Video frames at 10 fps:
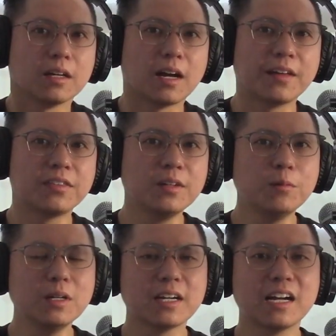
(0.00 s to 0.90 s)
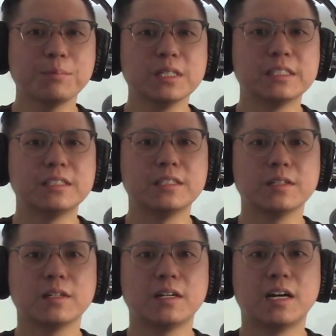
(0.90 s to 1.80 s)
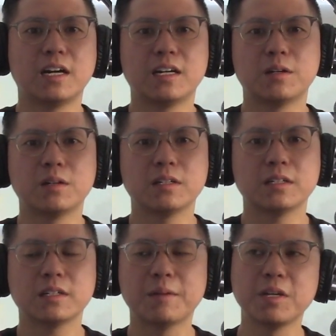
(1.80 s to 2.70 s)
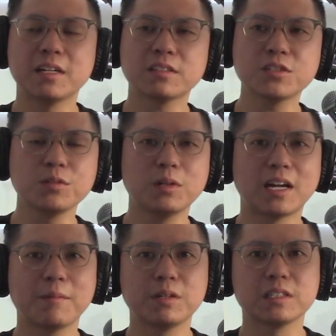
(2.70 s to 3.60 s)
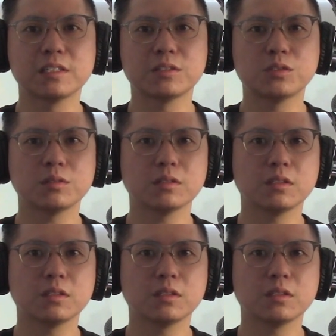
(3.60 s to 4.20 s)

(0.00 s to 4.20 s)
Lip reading: I think what happened, essentially what happened is,